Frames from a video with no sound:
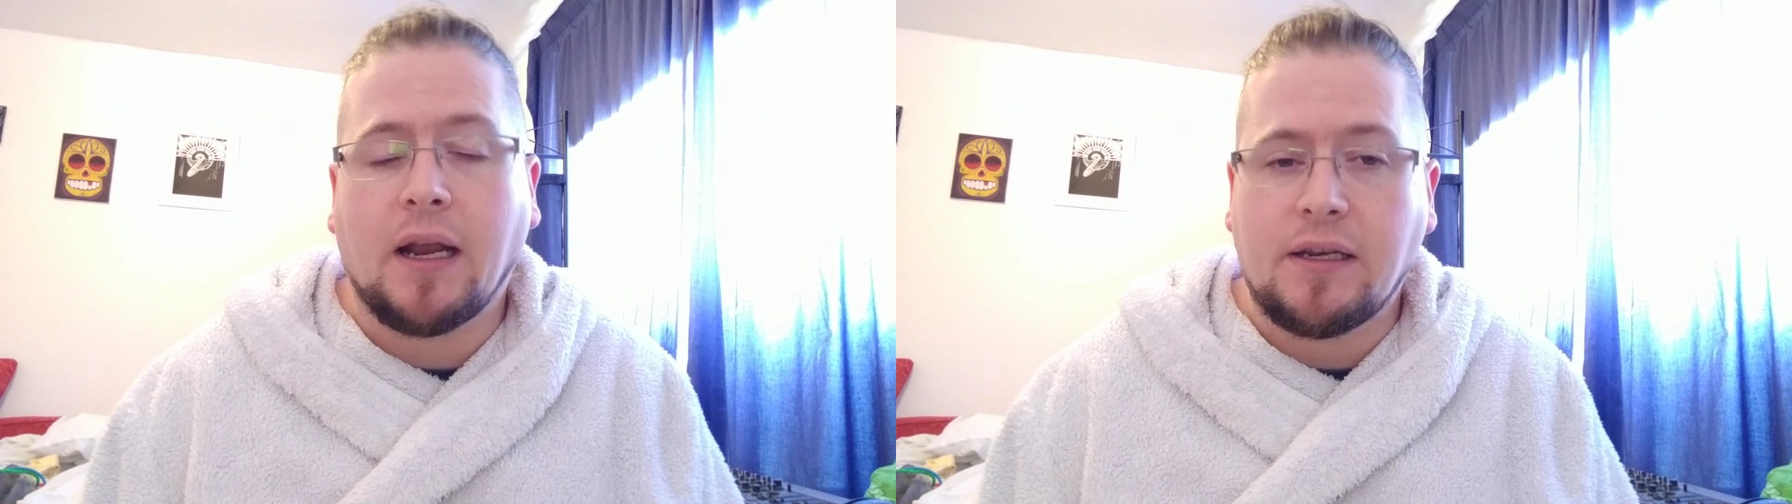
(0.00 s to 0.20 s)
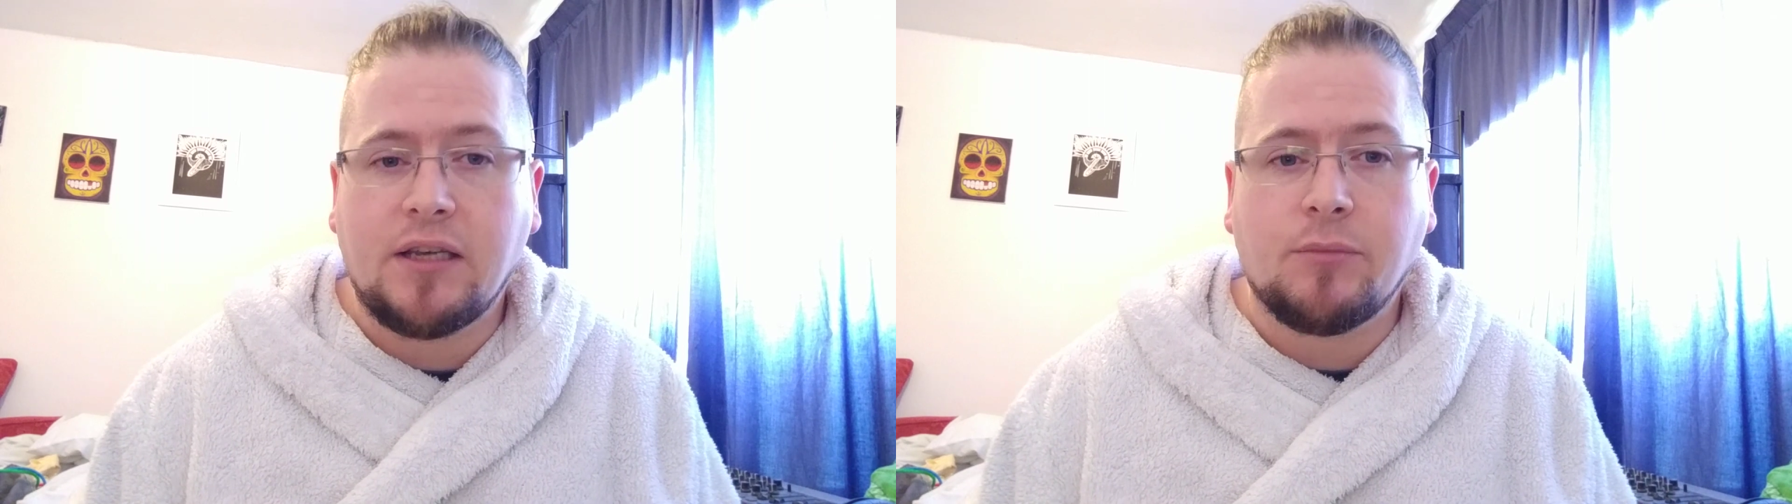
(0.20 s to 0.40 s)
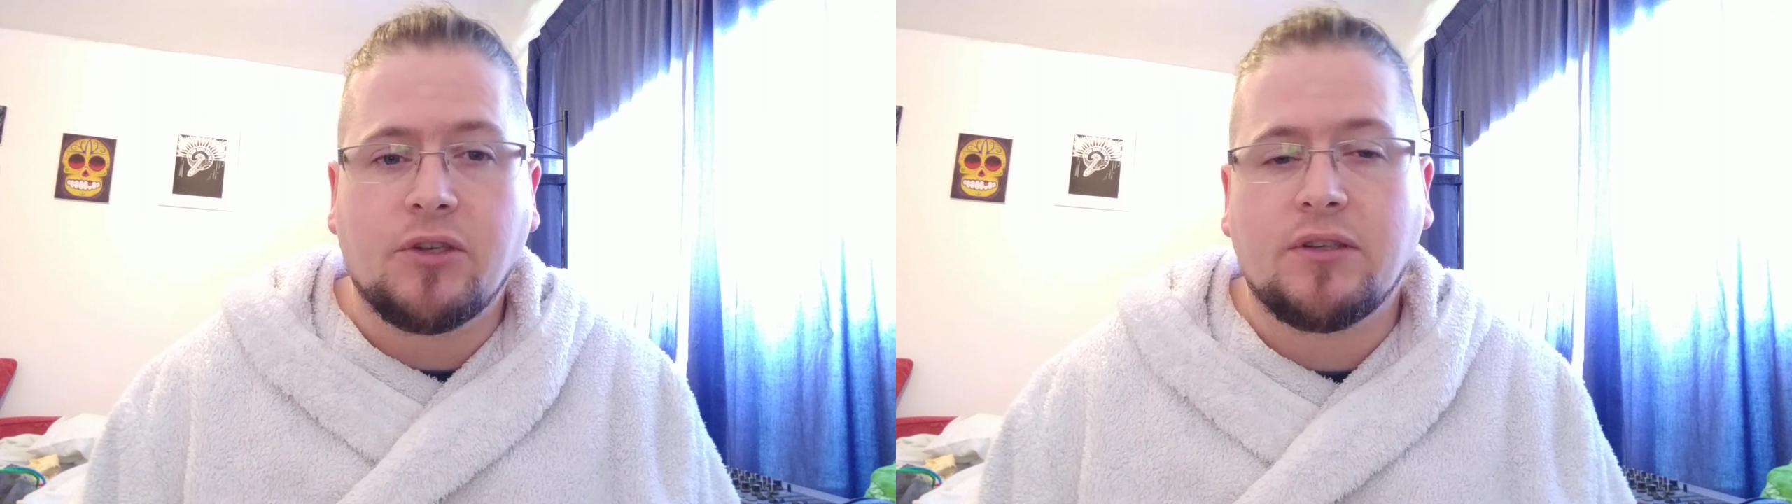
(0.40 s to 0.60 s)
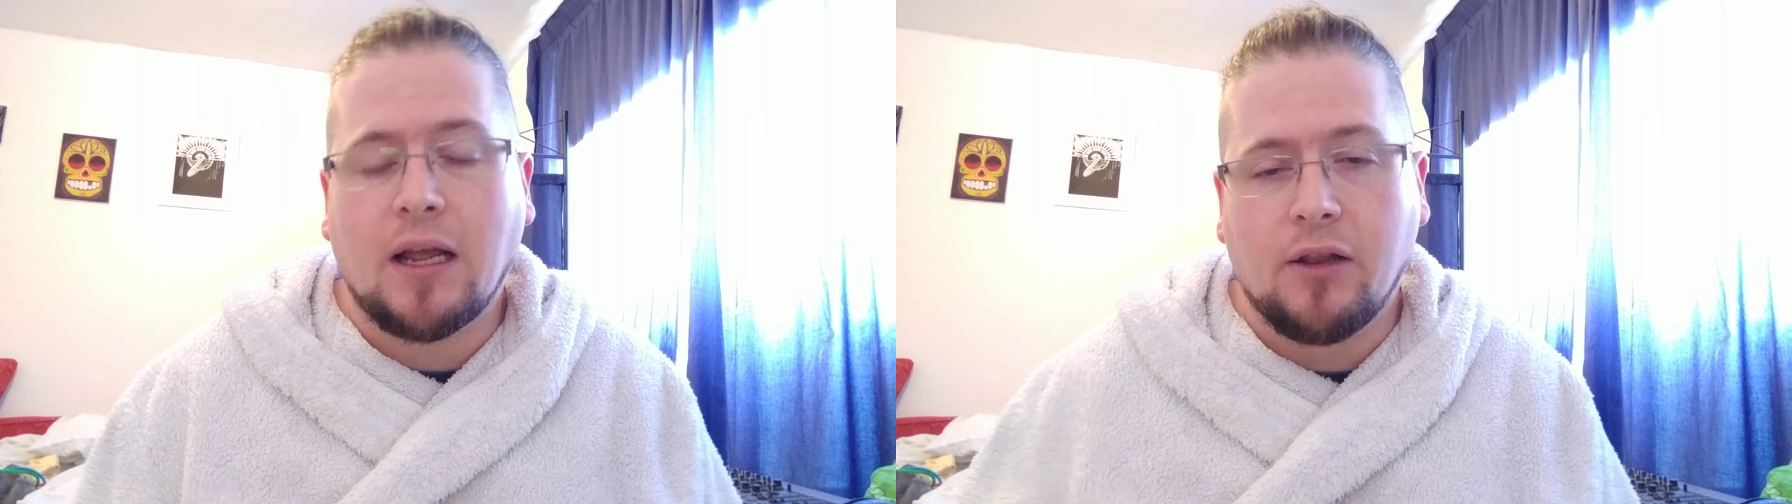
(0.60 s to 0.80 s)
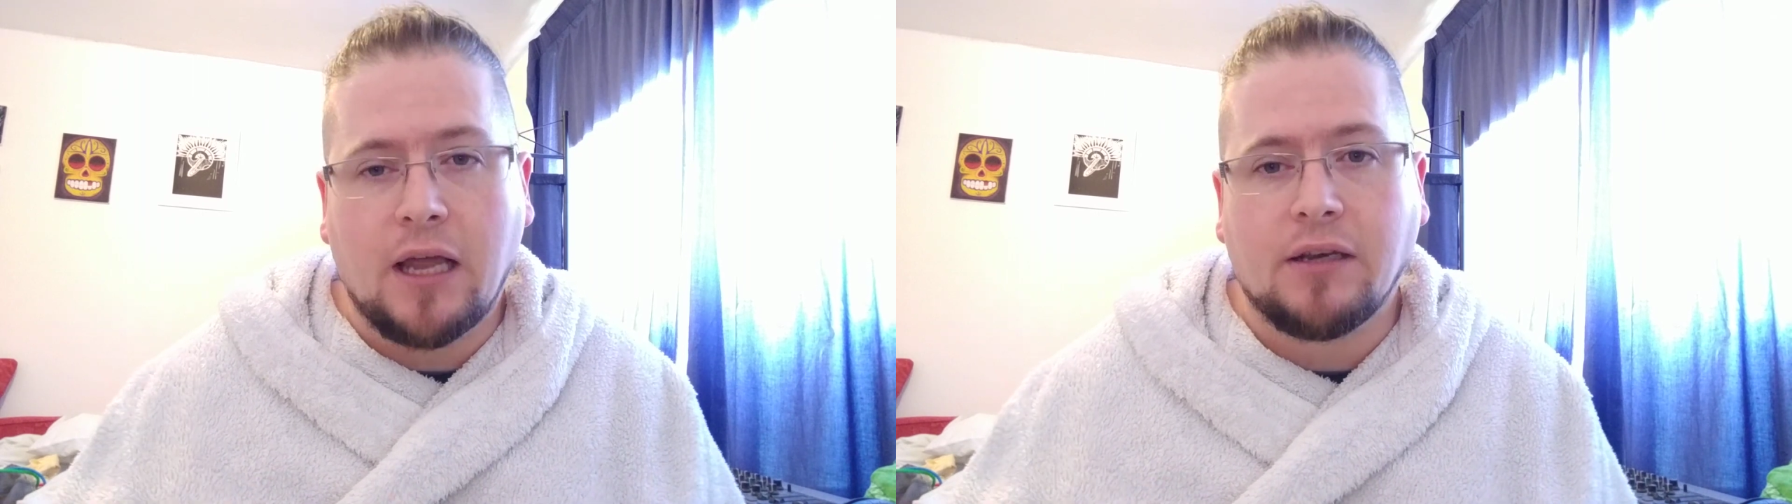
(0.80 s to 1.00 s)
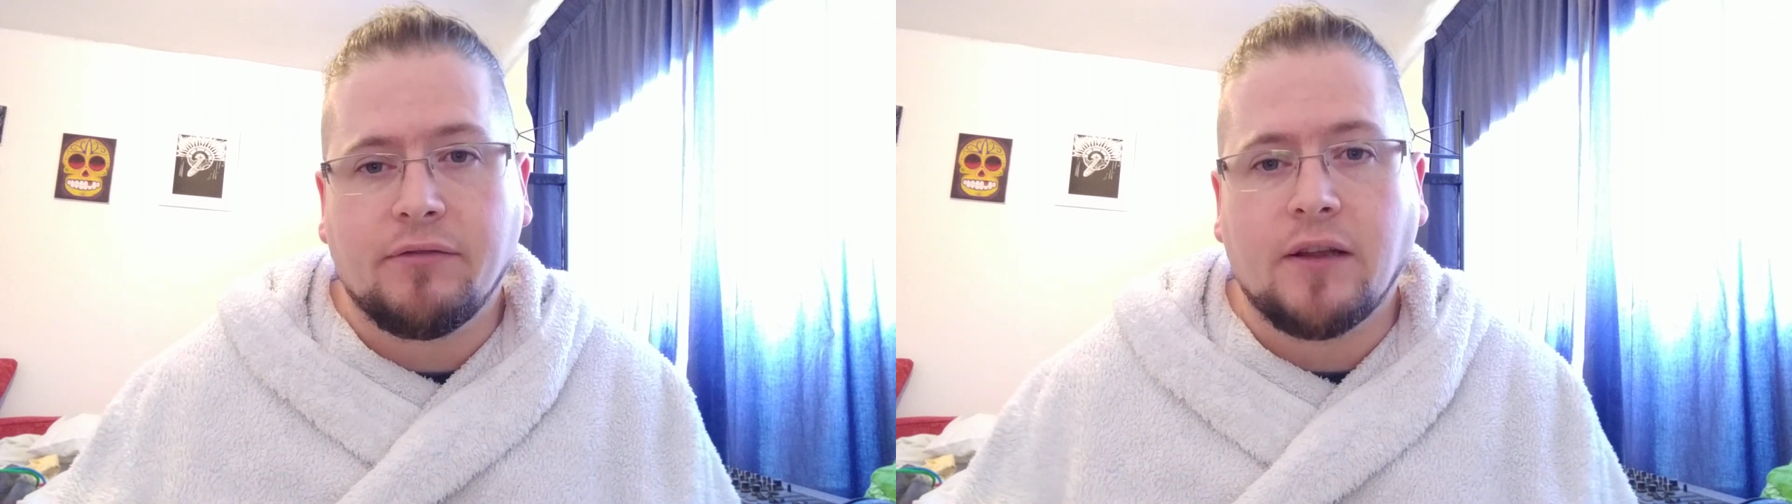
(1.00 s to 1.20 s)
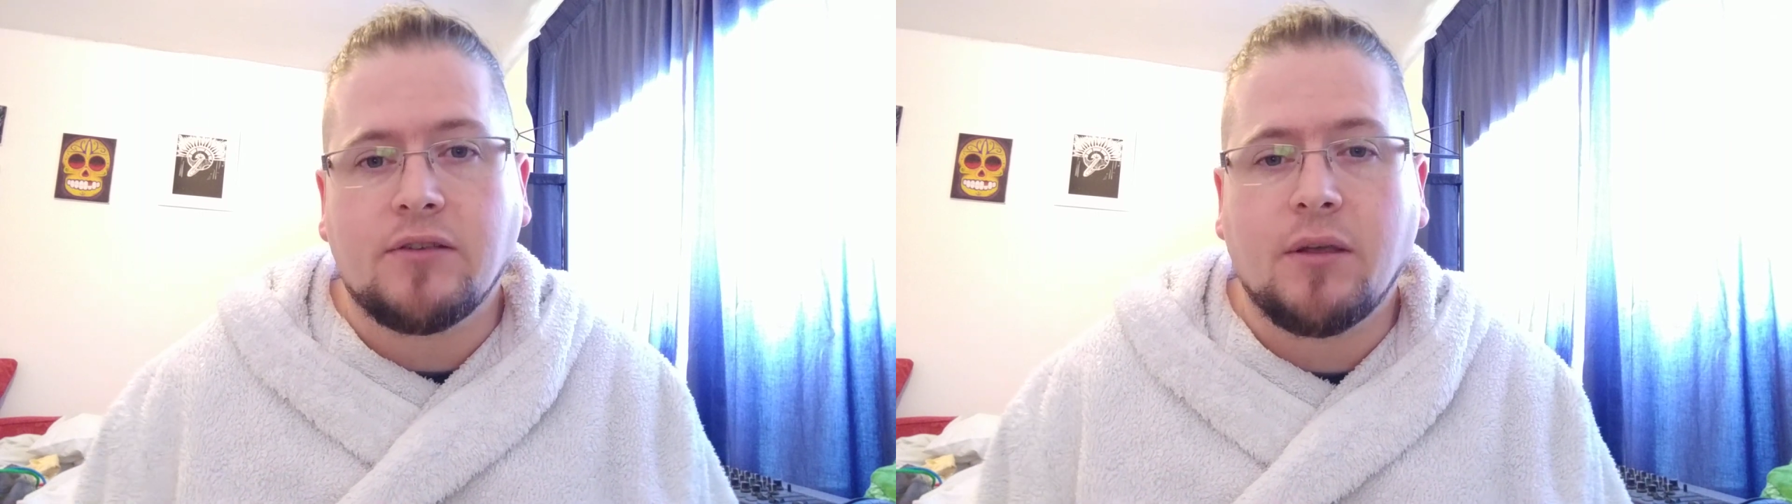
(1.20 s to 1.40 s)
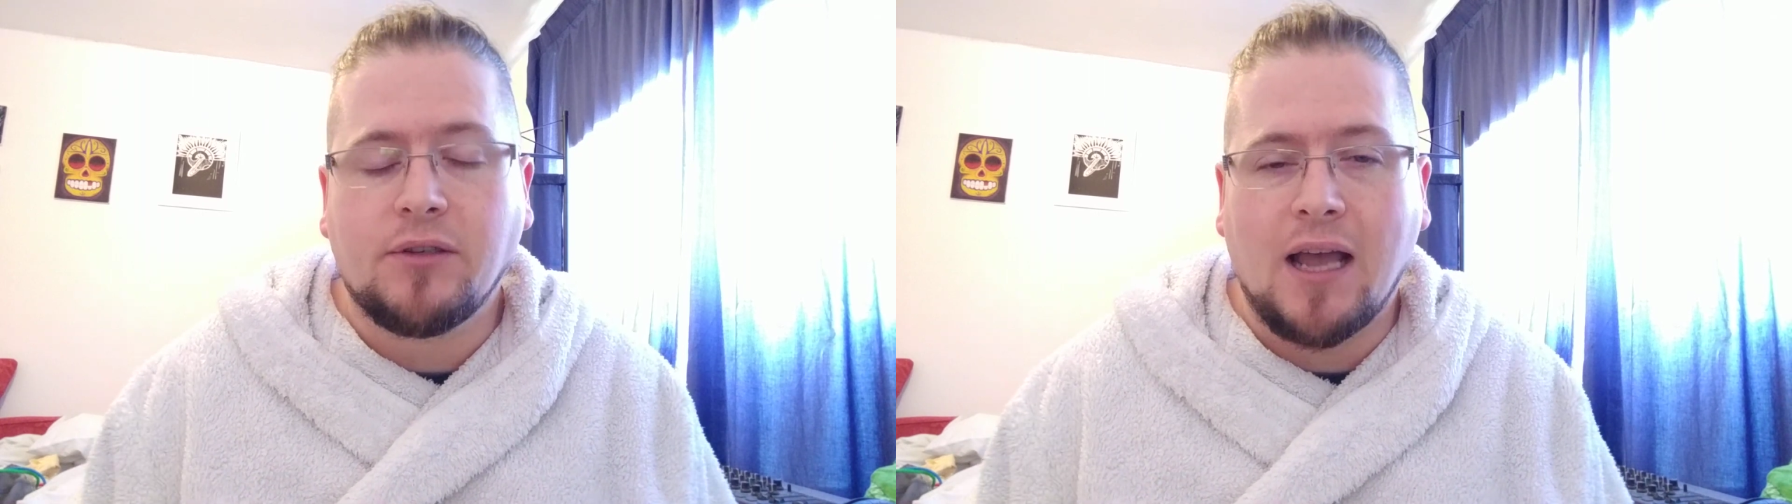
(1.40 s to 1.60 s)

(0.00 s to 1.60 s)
and he seems to settle that defence